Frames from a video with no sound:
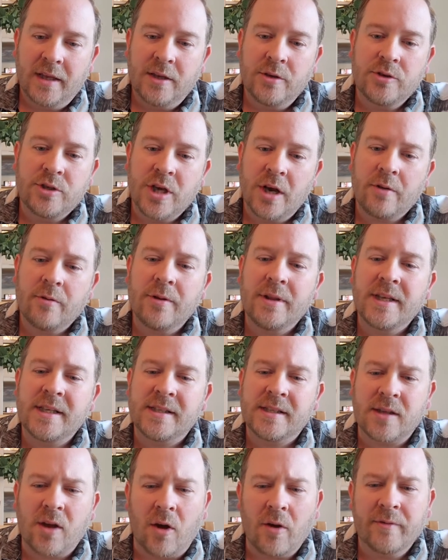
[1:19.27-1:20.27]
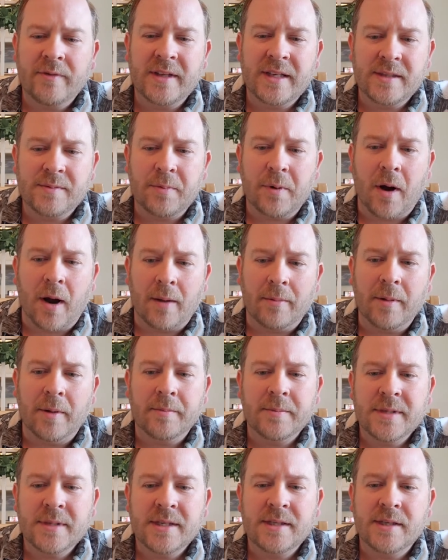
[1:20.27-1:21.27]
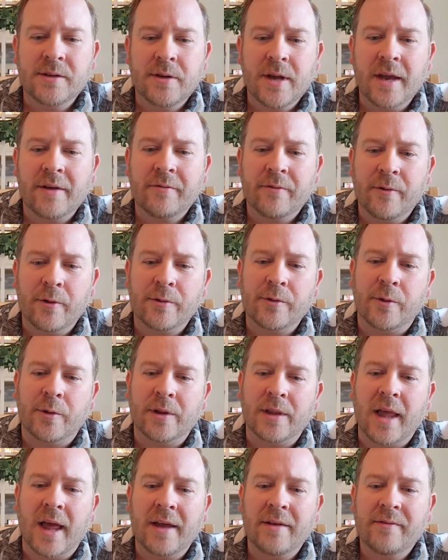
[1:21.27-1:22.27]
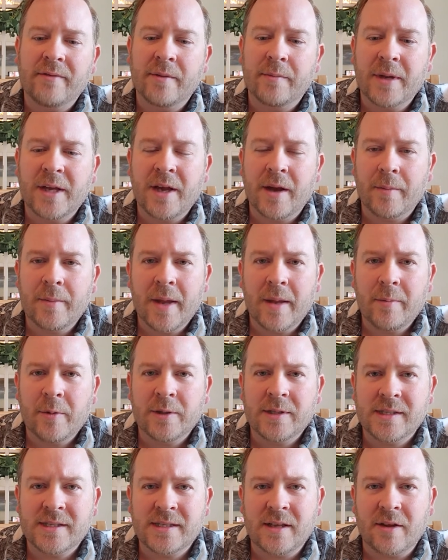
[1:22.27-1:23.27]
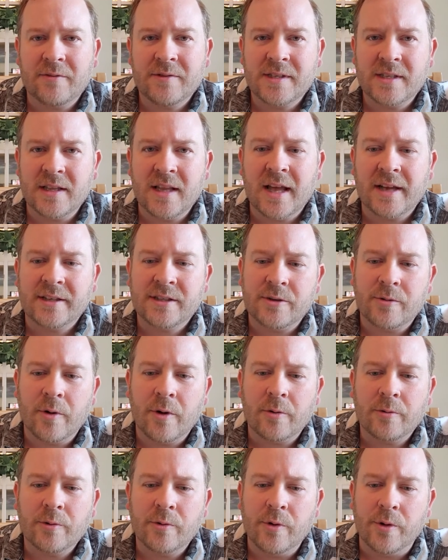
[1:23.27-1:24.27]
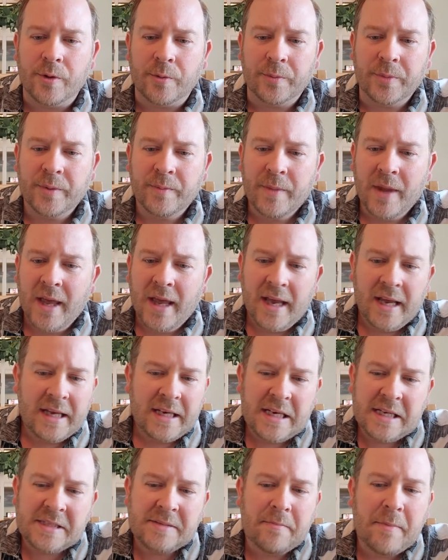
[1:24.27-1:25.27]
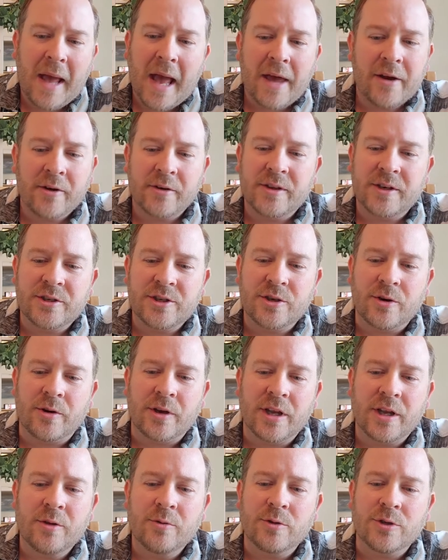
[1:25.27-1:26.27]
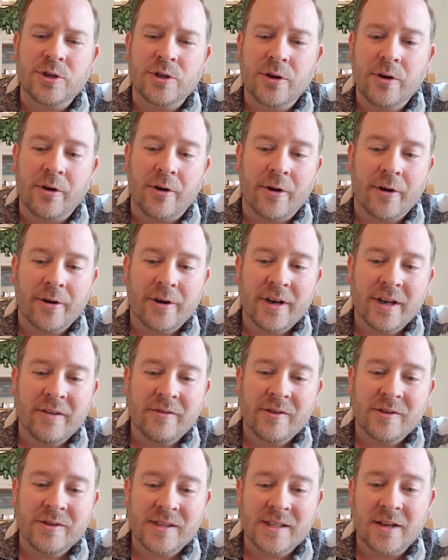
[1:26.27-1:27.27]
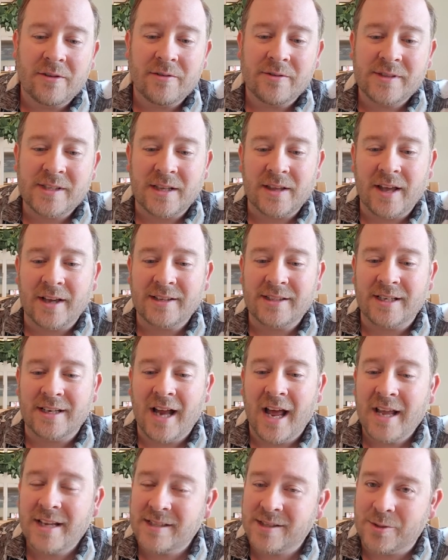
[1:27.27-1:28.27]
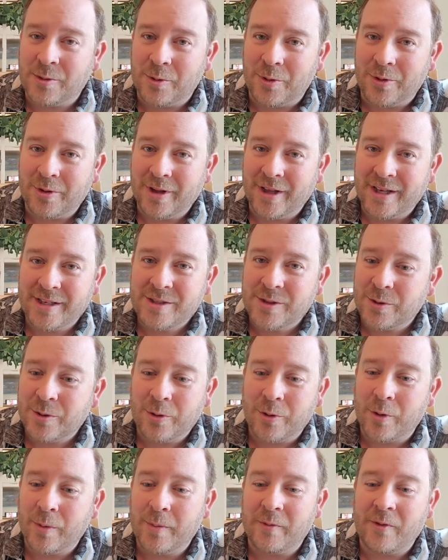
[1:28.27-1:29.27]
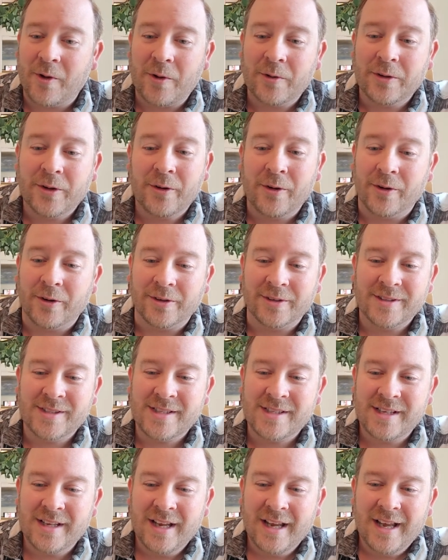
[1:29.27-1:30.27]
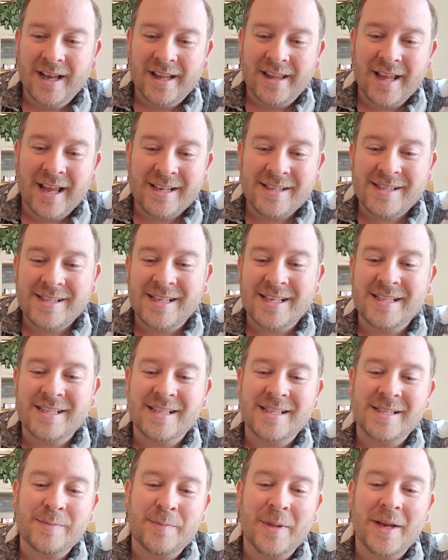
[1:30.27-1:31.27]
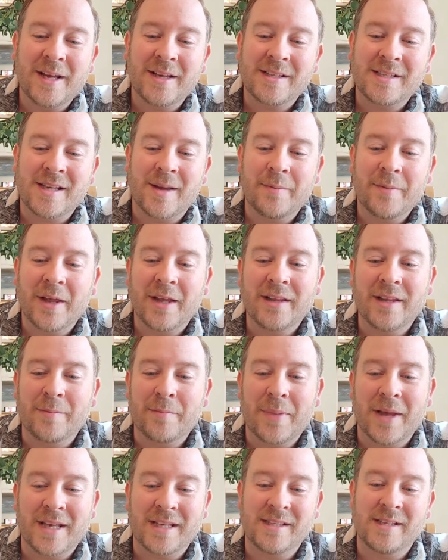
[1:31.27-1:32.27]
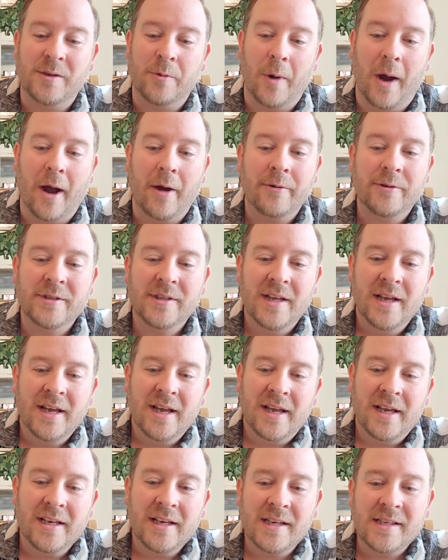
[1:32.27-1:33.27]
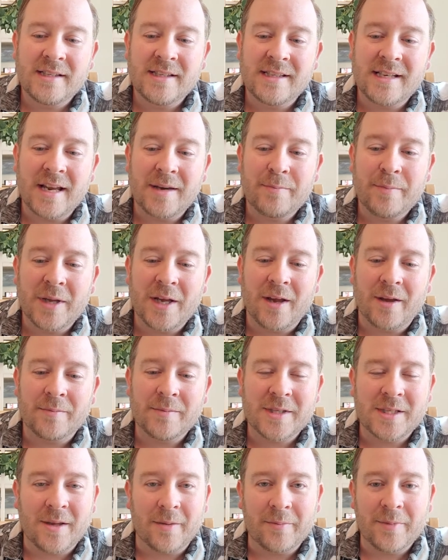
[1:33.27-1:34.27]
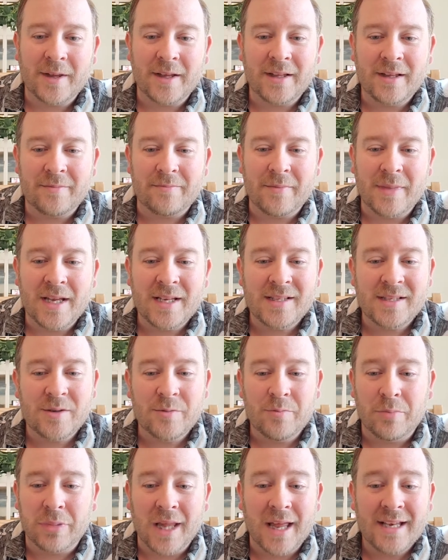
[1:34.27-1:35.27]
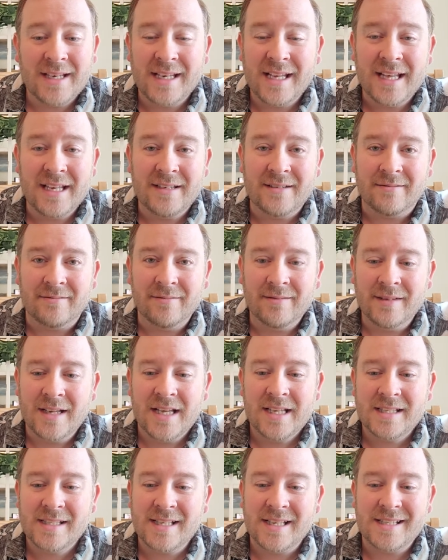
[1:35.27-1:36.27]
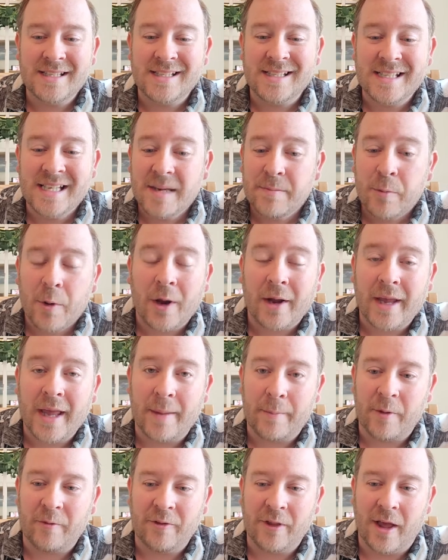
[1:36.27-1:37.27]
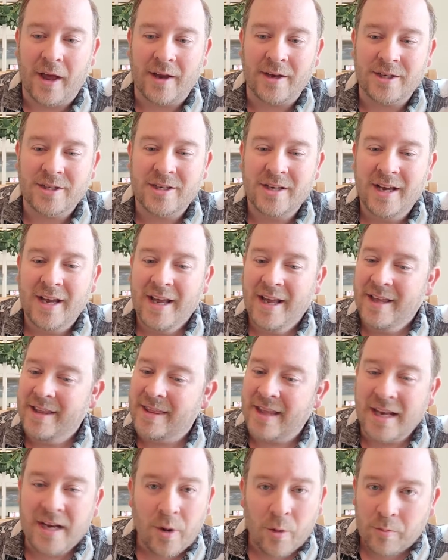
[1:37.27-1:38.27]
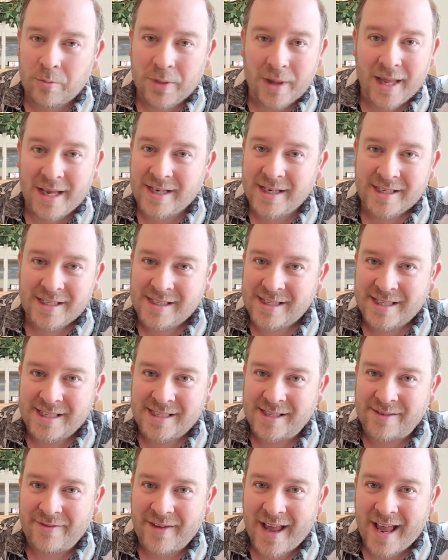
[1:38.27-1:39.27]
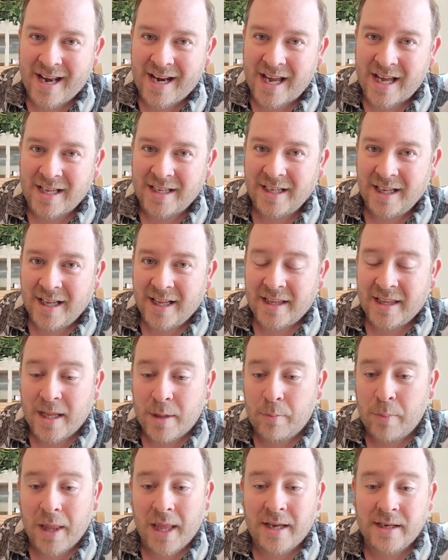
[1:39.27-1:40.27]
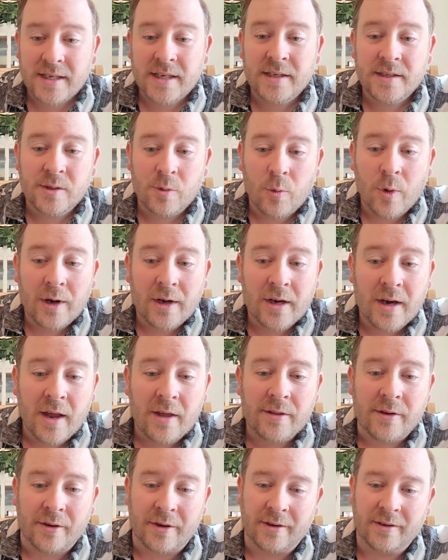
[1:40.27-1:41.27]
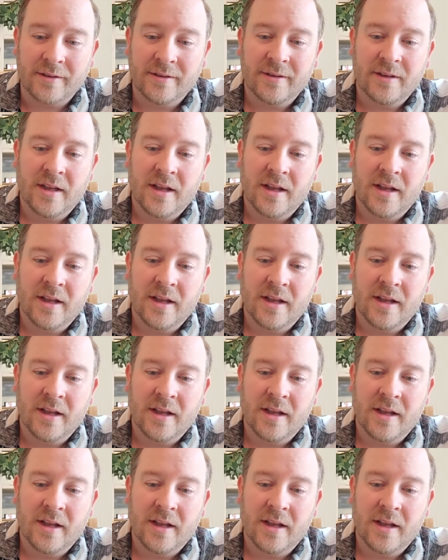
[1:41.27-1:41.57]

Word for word: You generally solve these problems as you get further in life and become able to self-select your own group. It doesn't matter that you're a huge nerd if you self-select in high school into a group of all nerds. That ceases being something that picks you out and instead becomes something that makes you blend in. It's zebra camouflage. They don't blend into the savanna, they blend into one another.